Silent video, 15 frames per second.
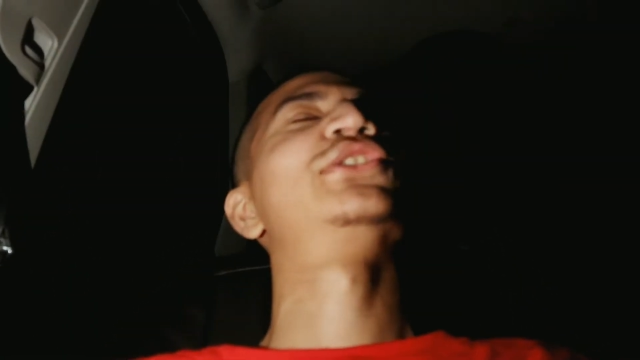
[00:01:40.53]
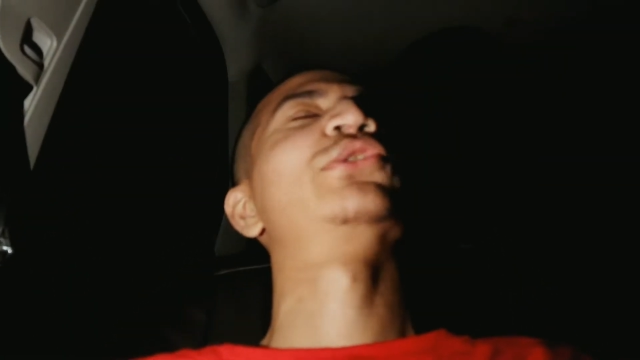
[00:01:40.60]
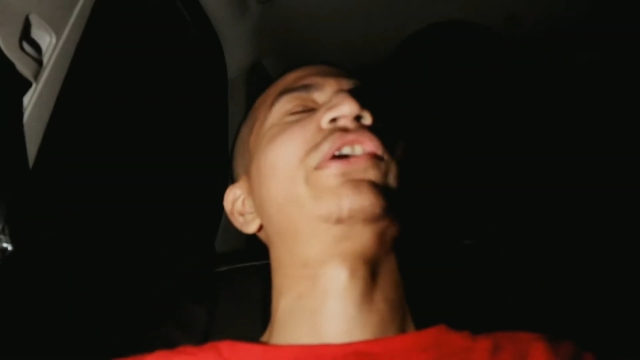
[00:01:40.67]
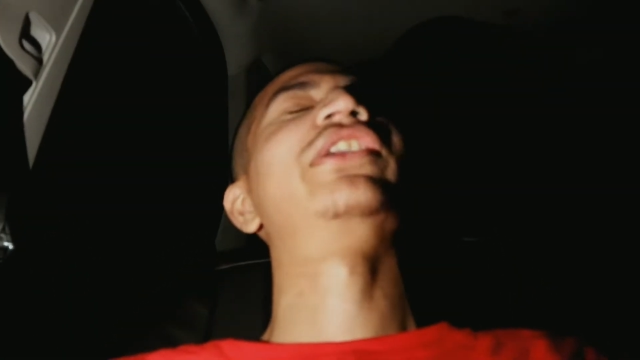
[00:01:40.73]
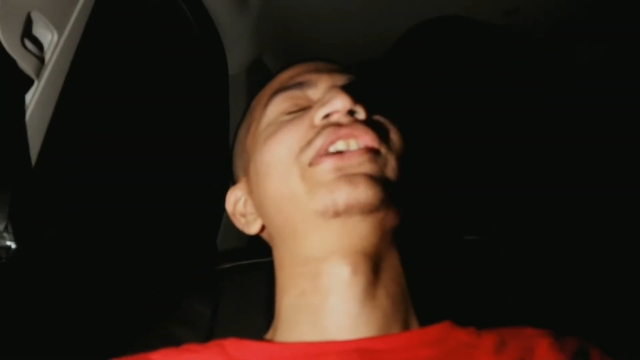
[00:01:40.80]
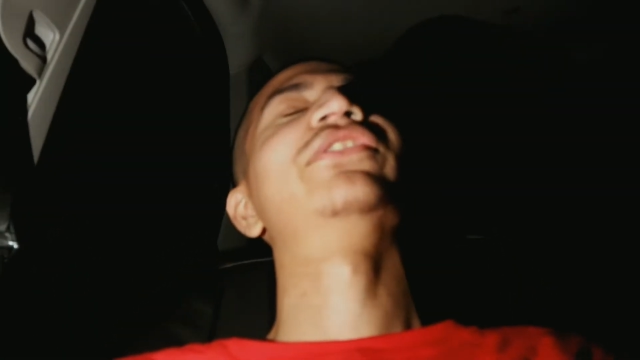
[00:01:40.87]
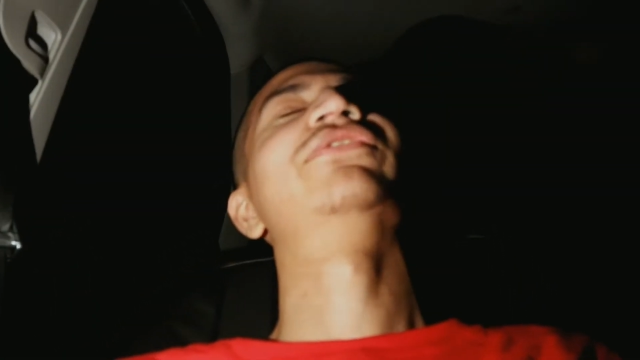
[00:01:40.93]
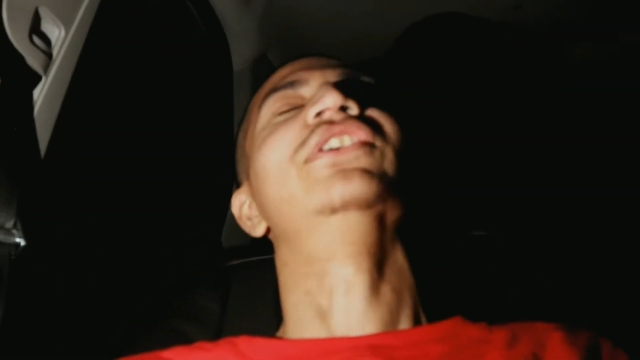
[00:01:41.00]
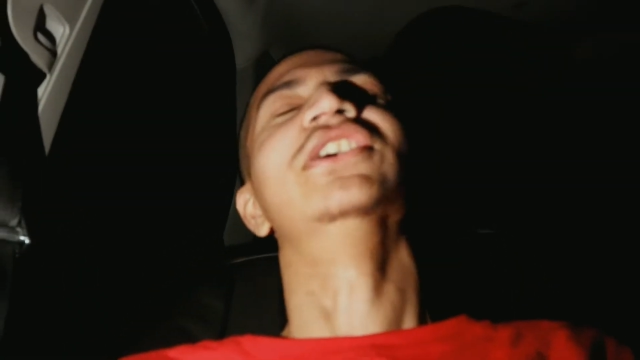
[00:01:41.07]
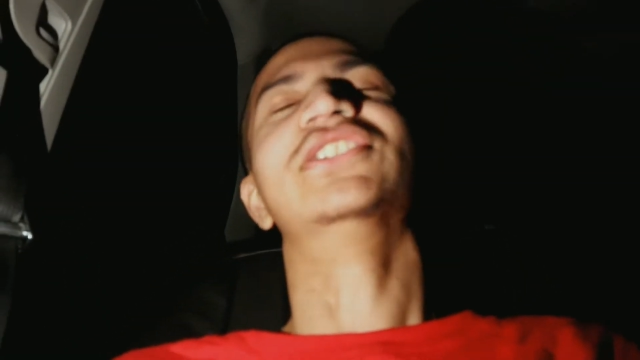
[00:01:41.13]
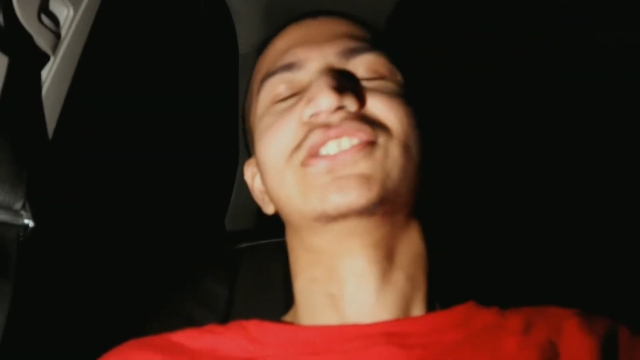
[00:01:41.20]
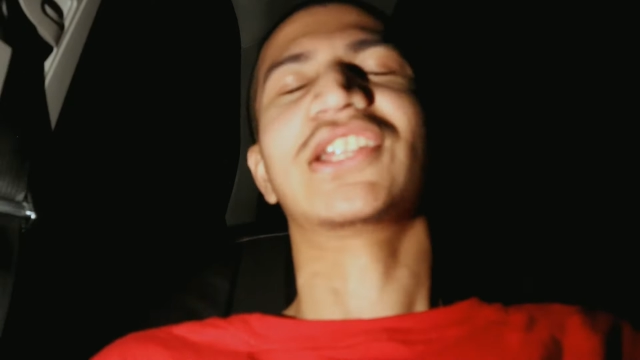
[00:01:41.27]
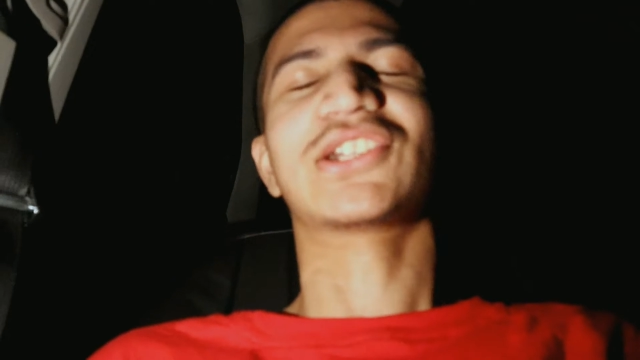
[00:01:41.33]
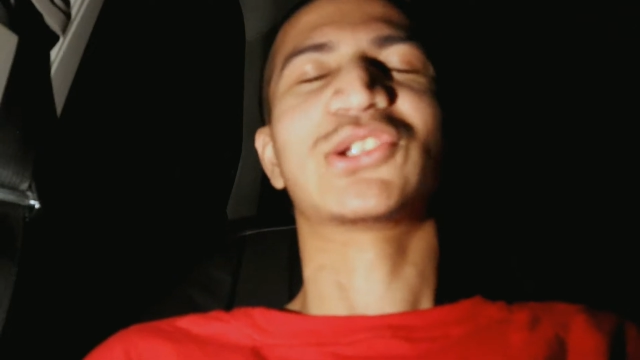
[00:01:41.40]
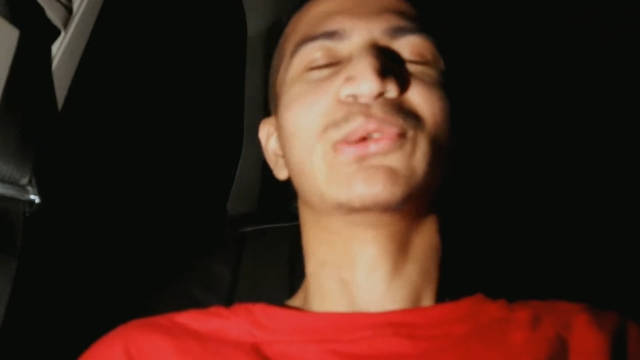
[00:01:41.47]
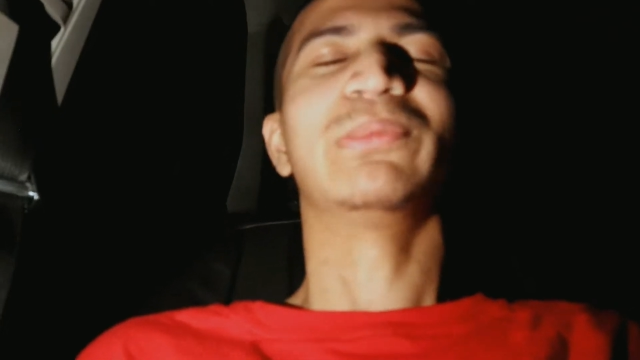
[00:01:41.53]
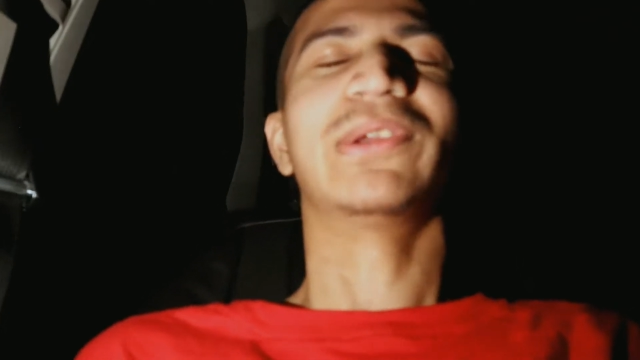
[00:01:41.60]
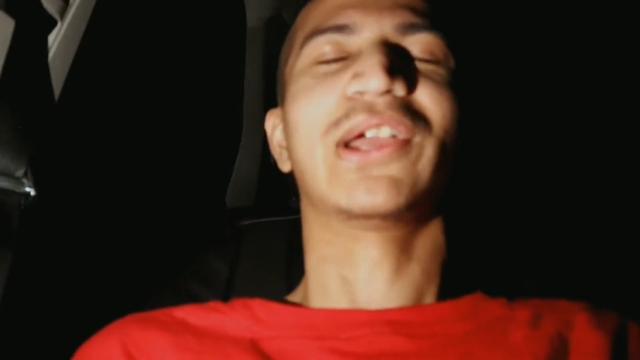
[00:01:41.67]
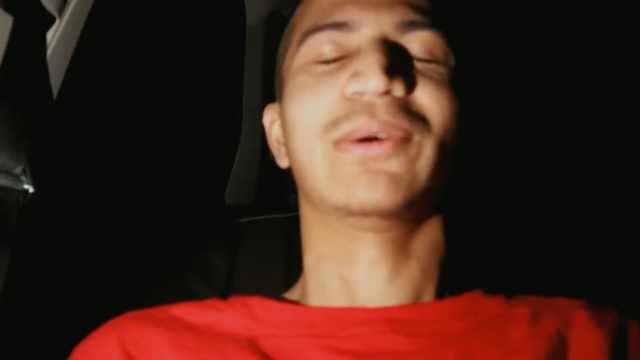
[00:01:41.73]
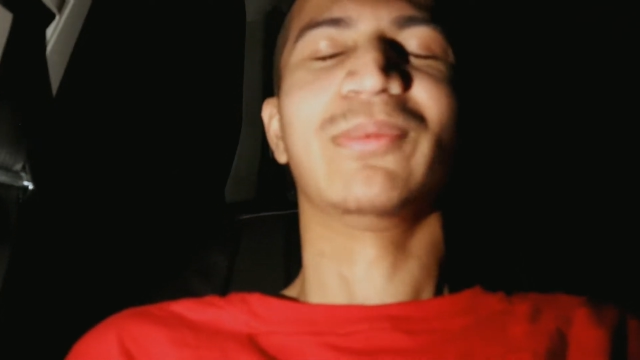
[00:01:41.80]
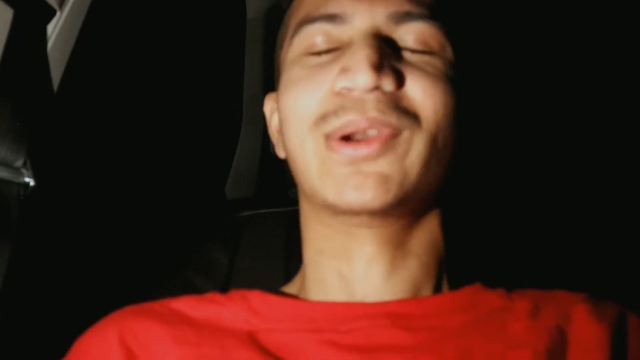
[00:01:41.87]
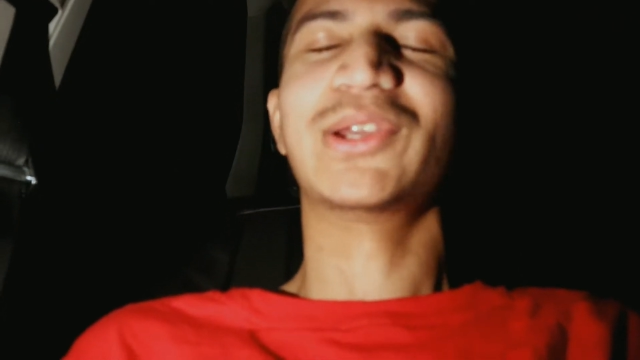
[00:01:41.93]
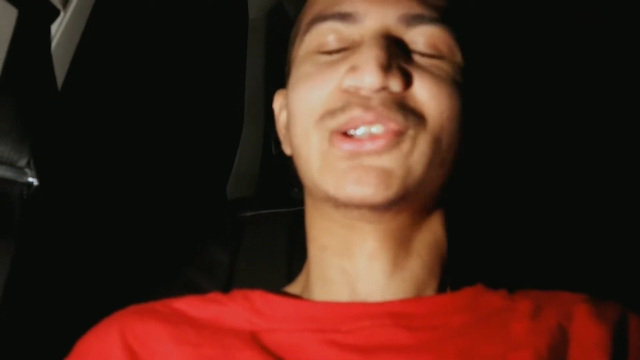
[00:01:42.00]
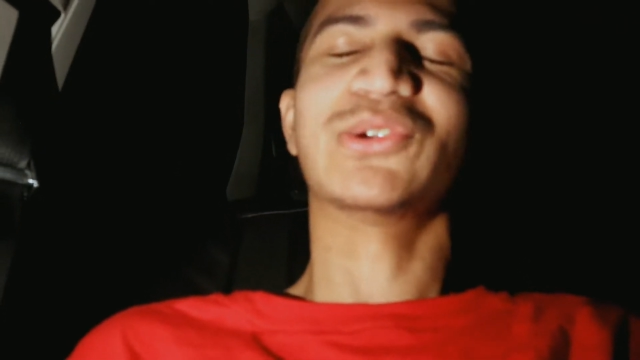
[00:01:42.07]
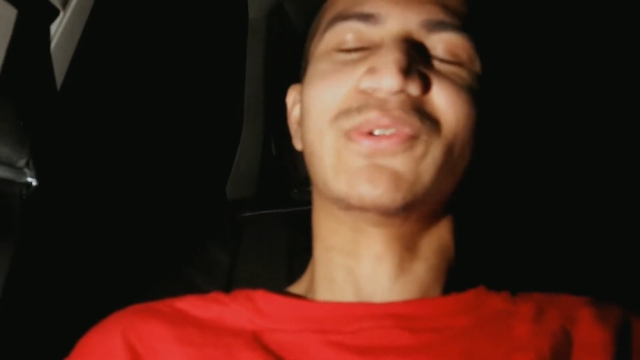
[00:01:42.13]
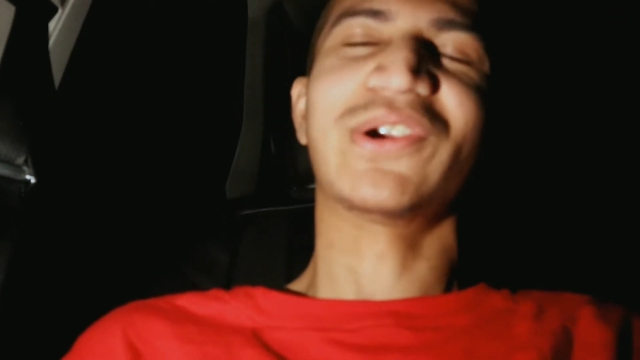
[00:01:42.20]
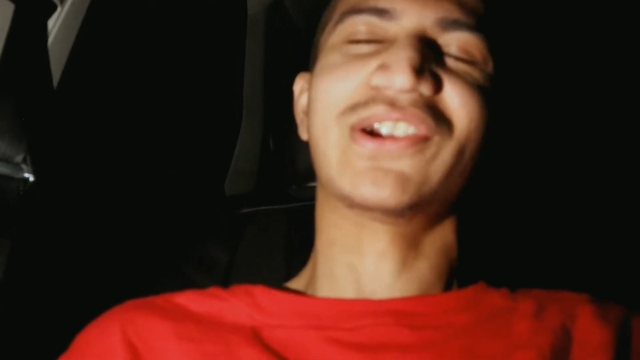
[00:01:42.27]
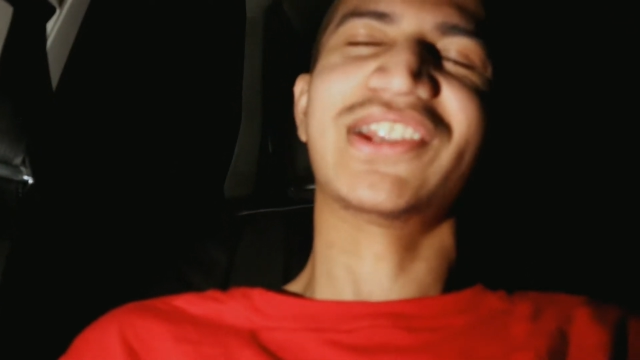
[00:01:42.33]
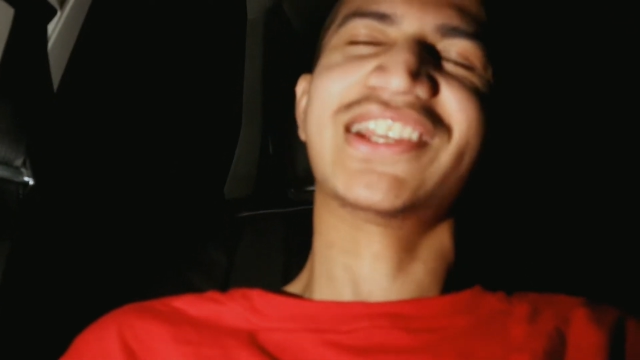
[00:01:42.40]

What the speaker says: is what it feels like to become a YouTuber.